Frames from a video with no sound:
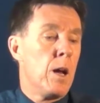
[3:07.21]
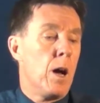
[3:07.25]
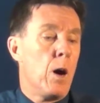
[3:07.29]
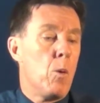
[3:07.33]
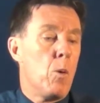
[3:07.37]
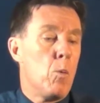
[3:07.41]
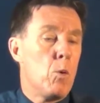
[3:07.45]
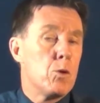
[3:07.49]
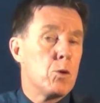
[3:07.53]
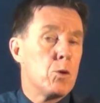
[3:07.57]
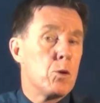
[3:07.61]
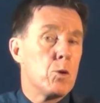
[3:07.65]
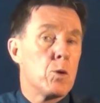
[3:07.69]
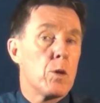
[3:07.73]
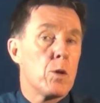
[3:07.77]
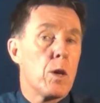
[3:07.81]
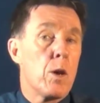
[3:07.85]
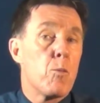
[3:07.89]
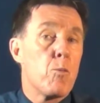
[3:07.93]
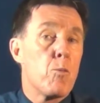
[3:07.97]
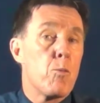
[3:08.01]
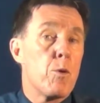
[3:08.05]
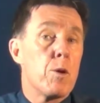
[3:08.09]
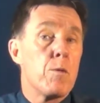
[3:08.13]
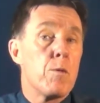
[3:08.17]
I want to
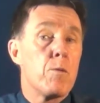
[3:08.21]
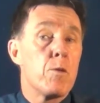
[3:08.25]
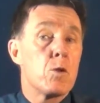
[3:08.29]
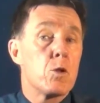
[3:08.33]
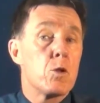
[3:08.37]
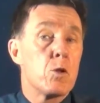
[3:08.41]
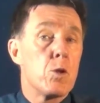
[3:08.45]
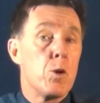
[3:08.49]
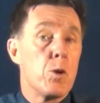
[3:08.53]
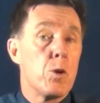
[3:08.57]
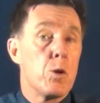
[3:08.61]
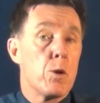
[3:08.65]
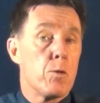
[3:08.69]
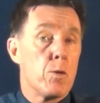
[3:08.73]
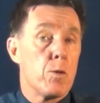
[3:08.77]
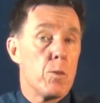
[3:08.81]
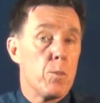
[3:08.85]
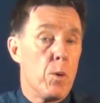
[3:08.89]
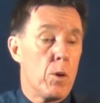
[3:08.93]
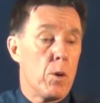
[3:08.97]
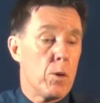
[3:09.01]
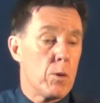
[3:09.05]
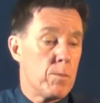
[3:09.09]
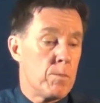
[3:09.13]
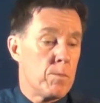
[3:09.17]
get rid of the surd off the
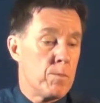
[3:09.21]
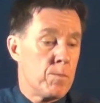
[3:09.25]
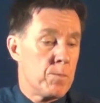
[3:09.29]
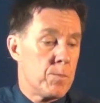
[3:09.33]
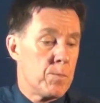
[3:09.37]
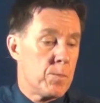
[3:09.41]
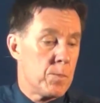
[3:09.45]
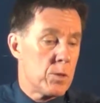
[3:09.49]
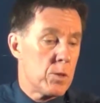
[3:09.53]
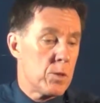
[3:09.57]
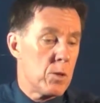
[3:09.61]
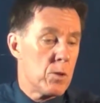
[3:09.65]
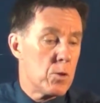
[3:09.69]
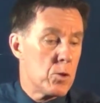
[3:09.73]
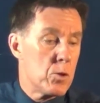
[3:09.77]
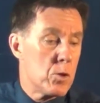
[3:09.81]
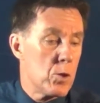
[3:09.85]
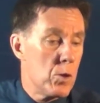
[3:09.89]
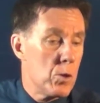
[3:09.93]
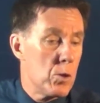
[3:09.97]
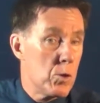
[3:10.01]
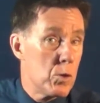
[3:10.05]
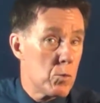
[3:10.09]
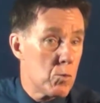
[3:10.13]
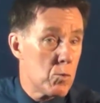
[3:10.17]
bottom. So the
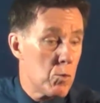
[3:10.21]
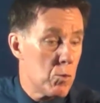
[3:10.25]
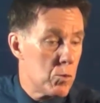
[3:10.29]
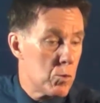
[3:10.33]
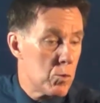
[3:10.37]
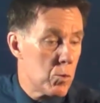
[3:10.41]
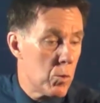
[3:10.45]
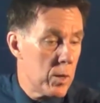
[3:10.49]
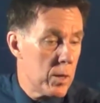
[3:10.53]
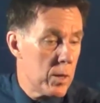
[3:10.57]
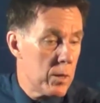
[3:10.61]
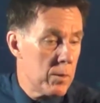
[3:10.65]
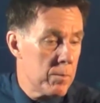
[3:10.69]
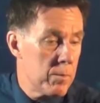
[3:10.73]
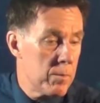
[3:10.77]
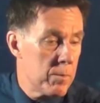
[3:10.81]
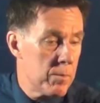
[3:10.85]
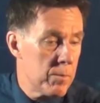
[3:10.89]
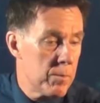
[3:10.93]
surd is root 20.